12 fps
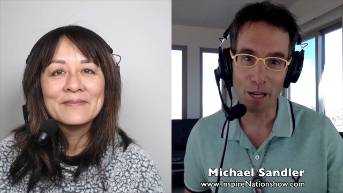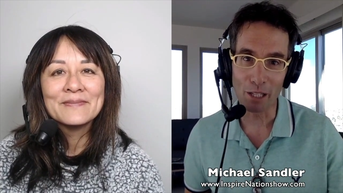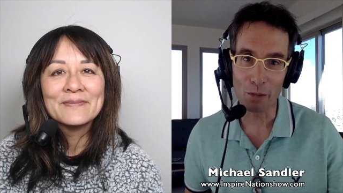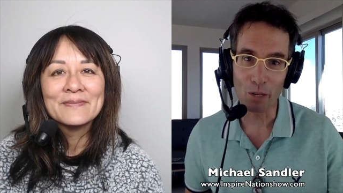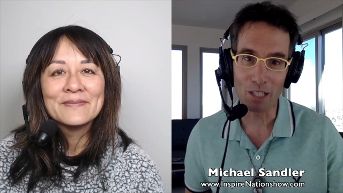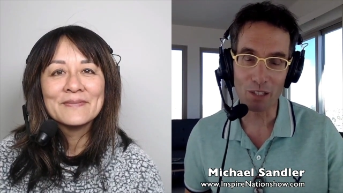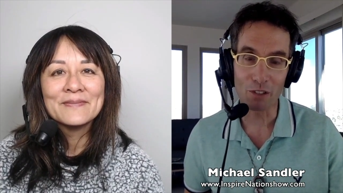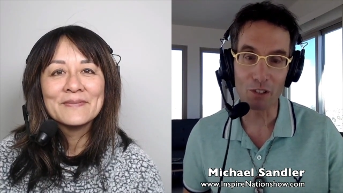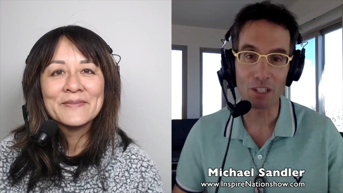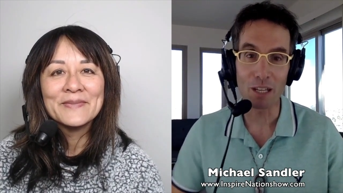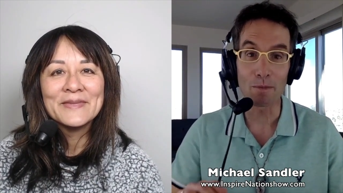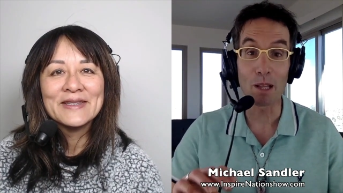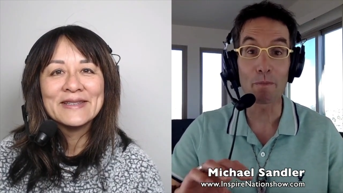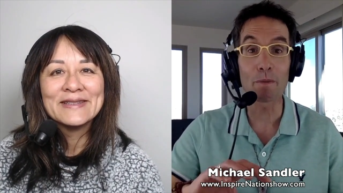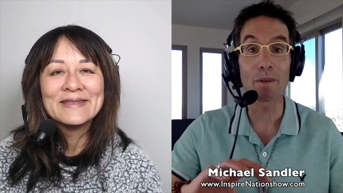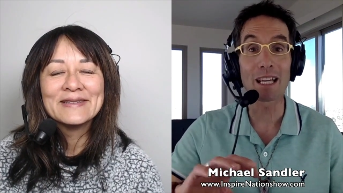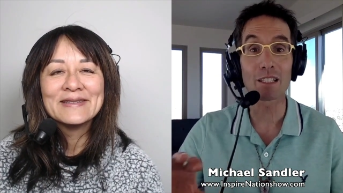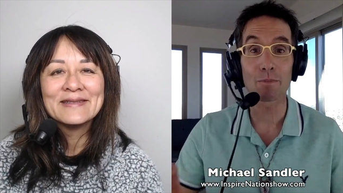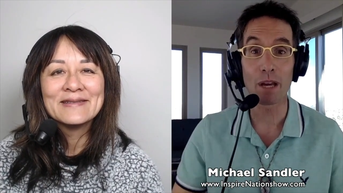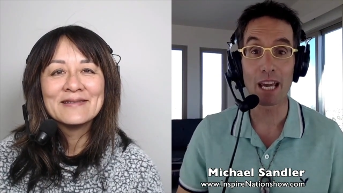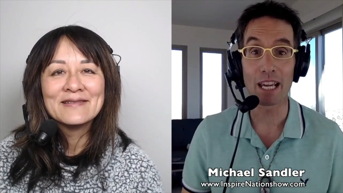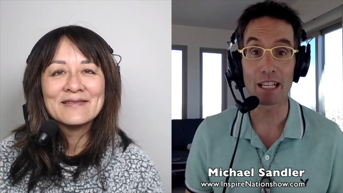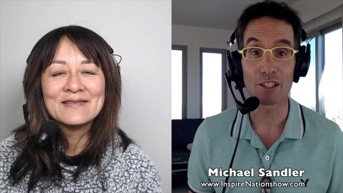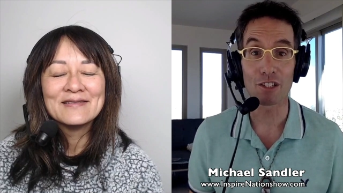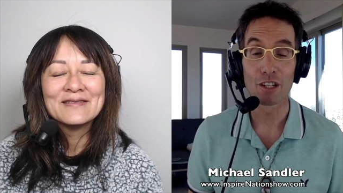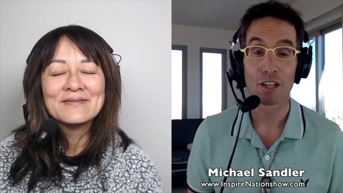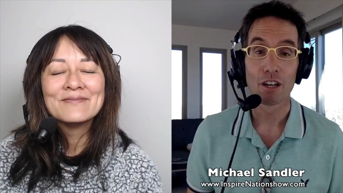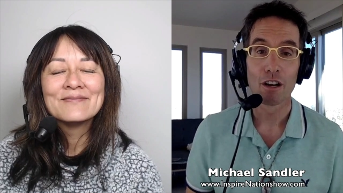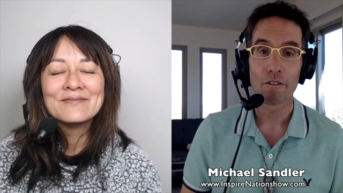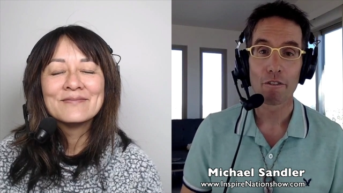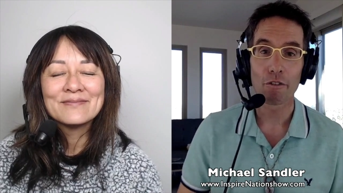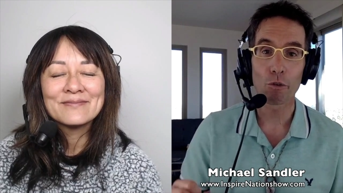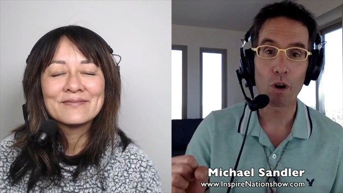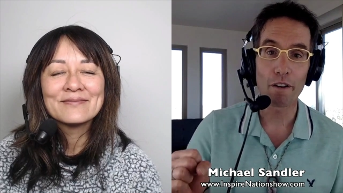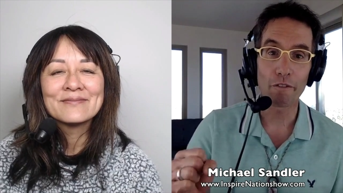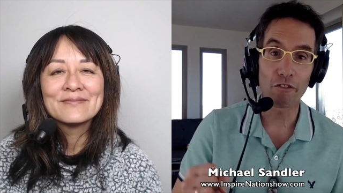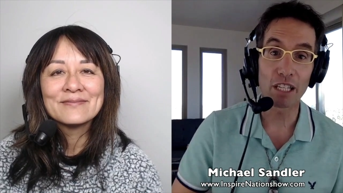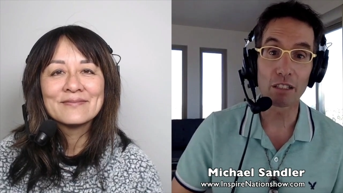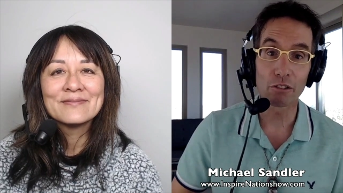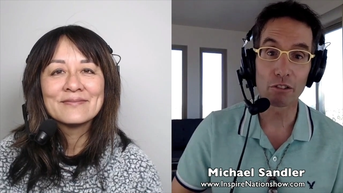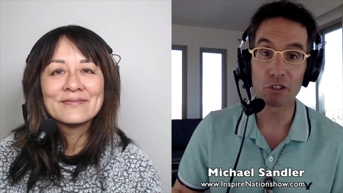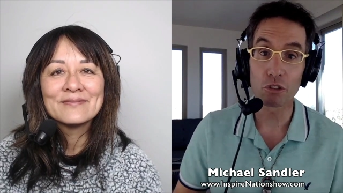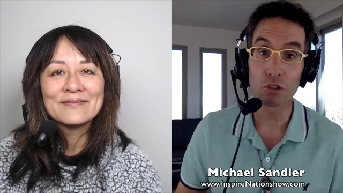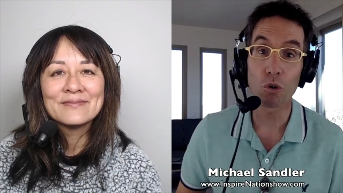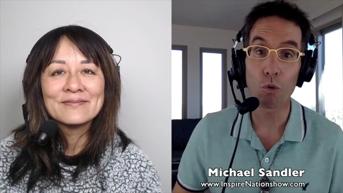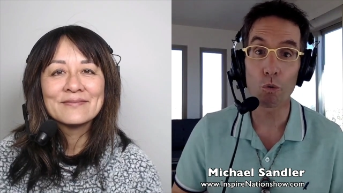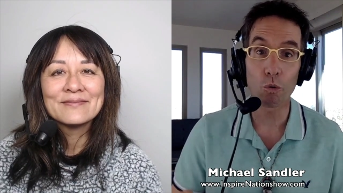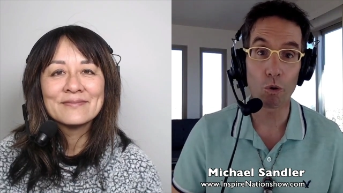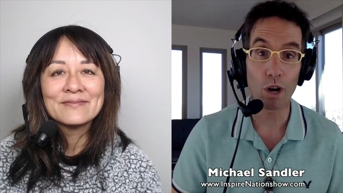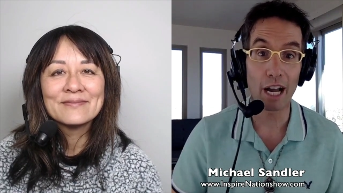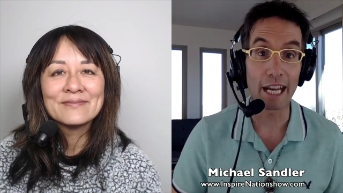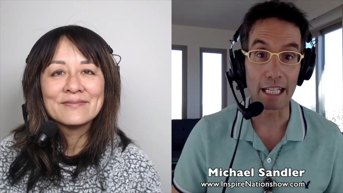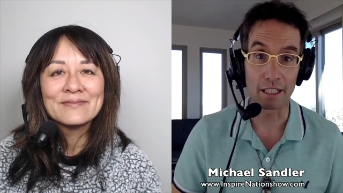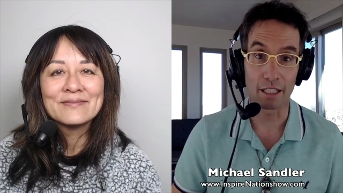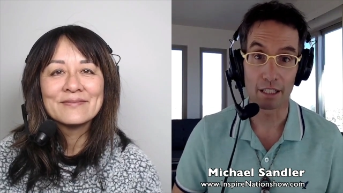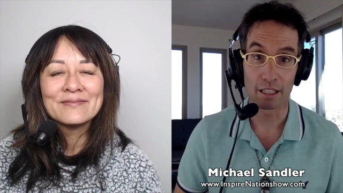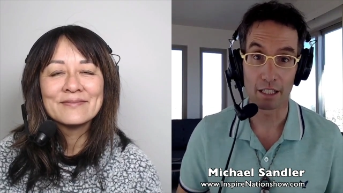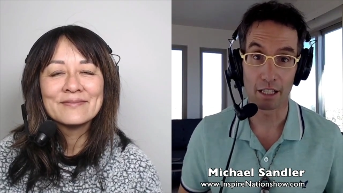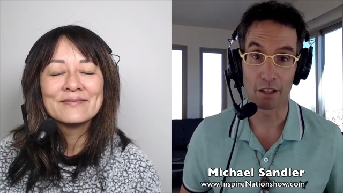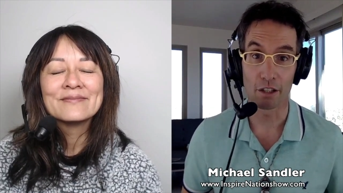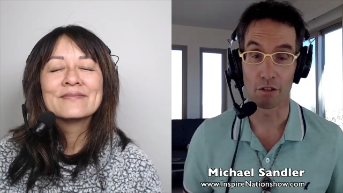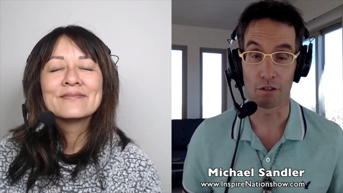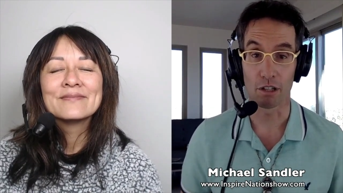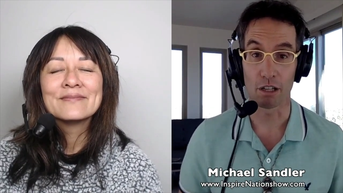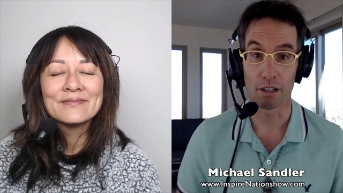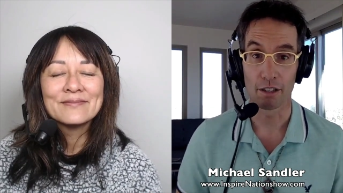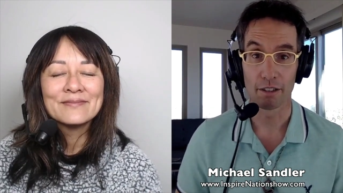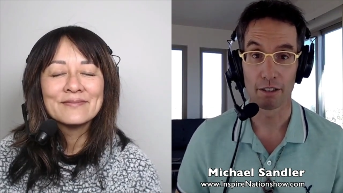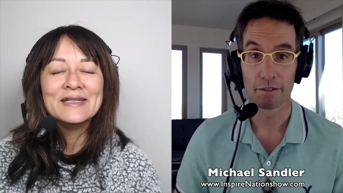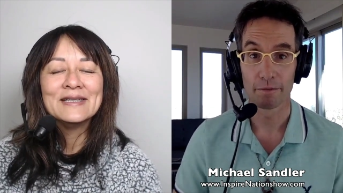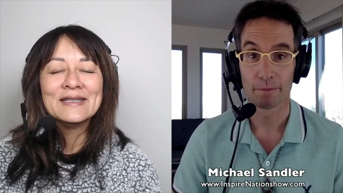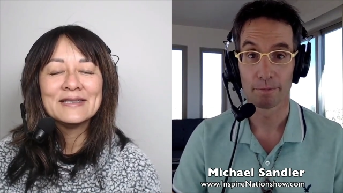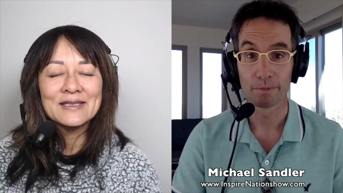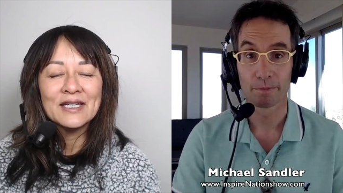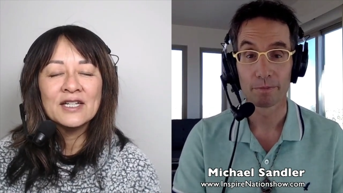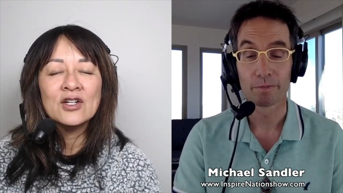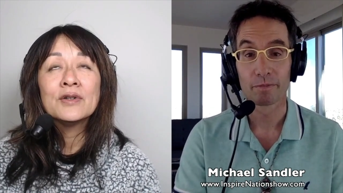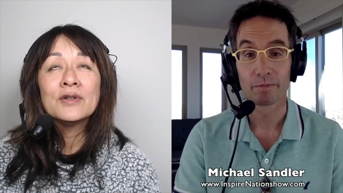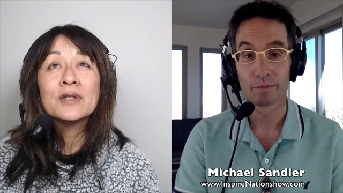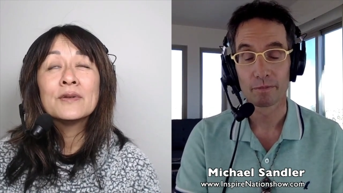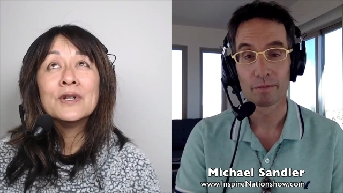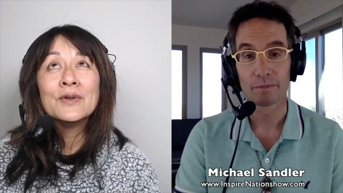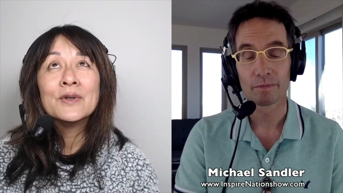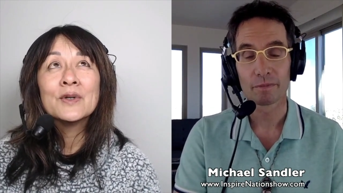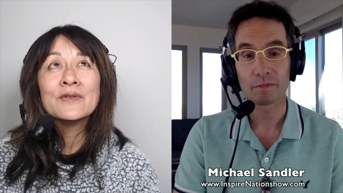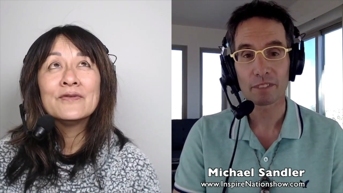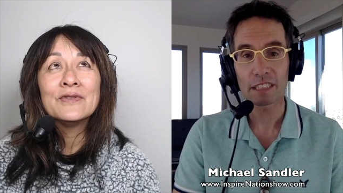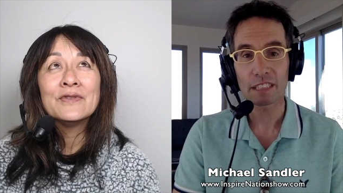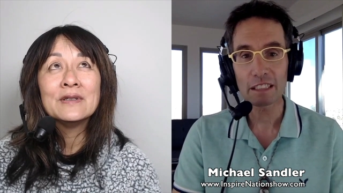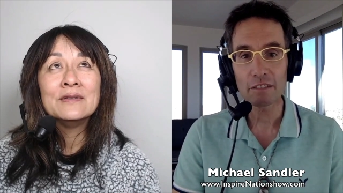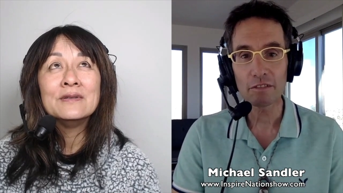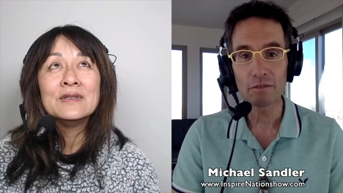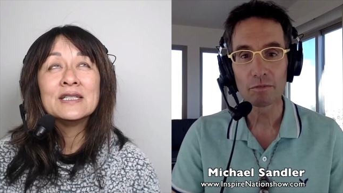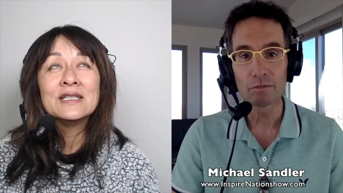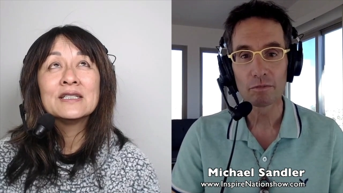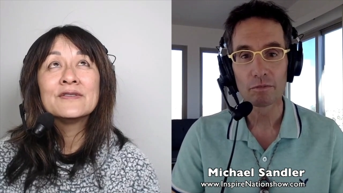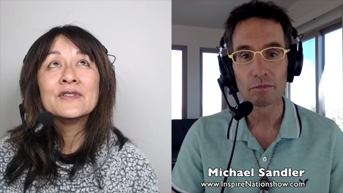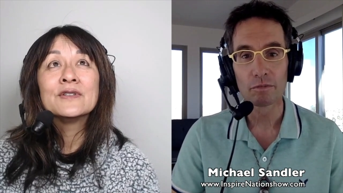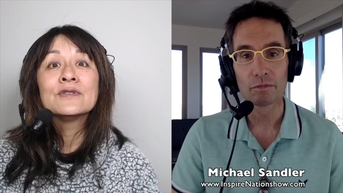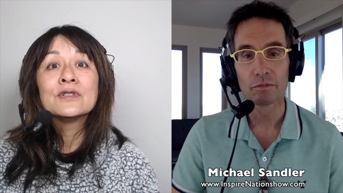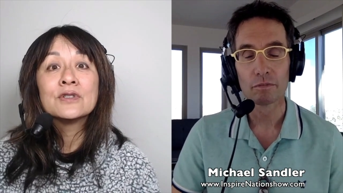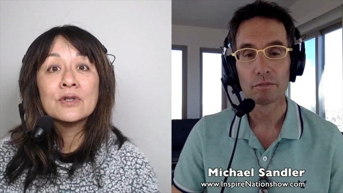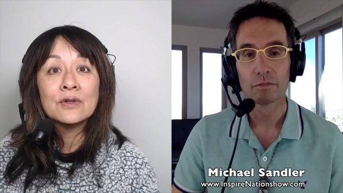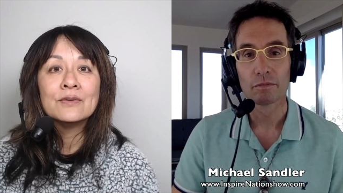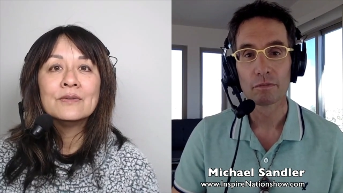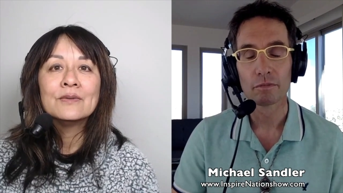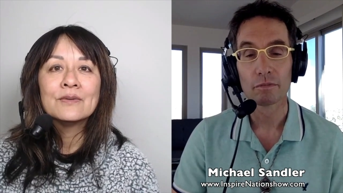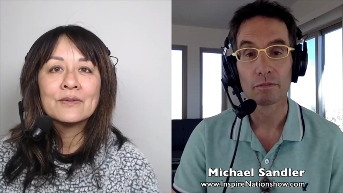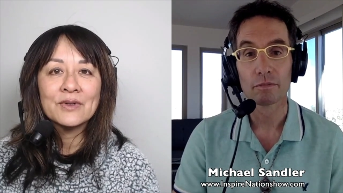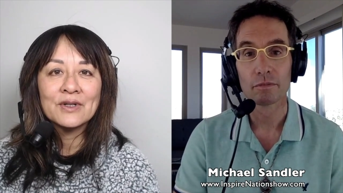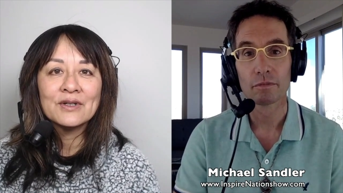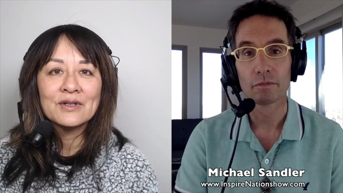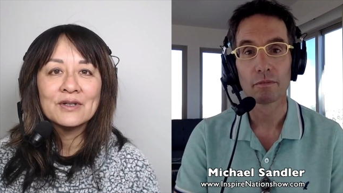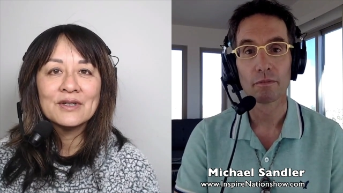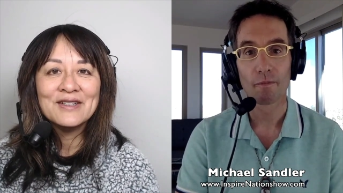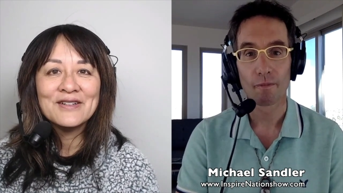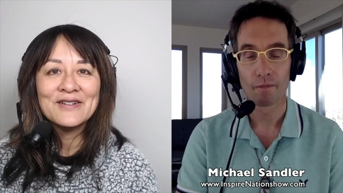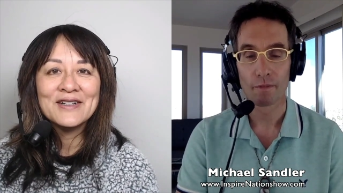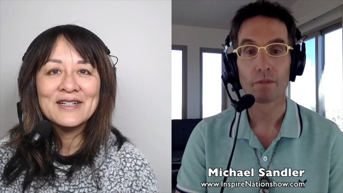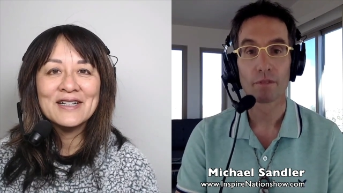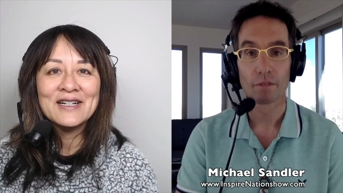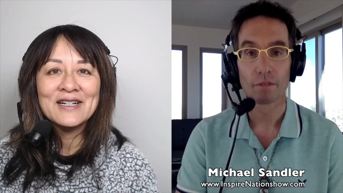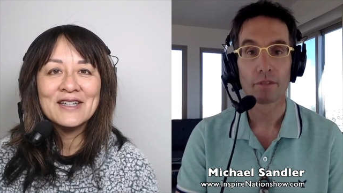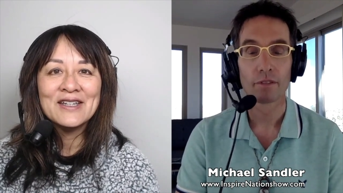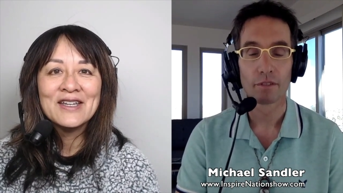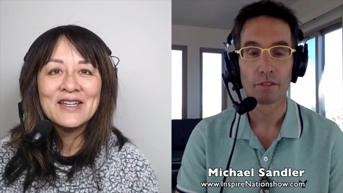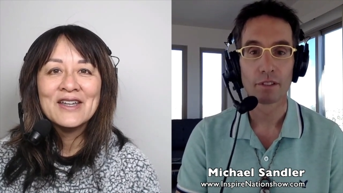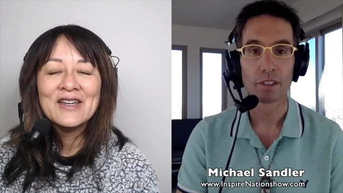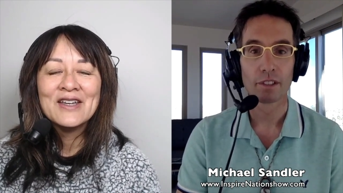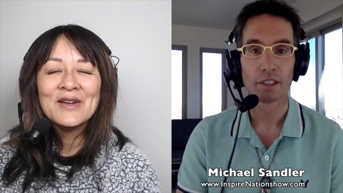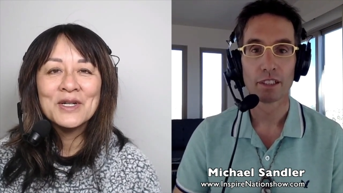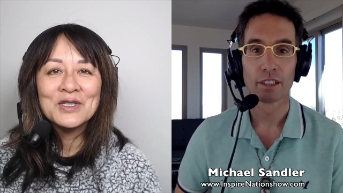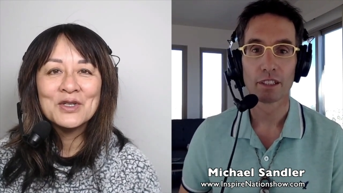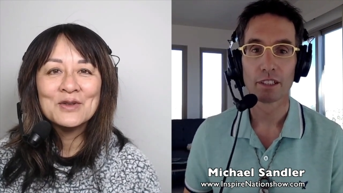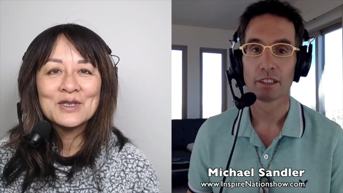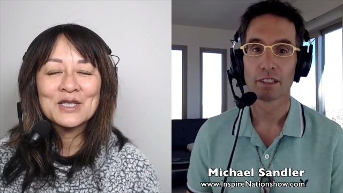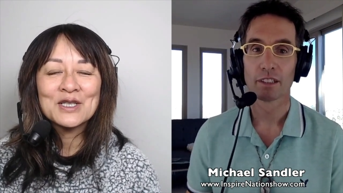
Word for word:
Speaker 1: bell and whistle. You said, let me make space for what feels so right in the new year.
Speaker 2: Yes. And also knowing when feel, things feel so wrong. You know, I, I went to this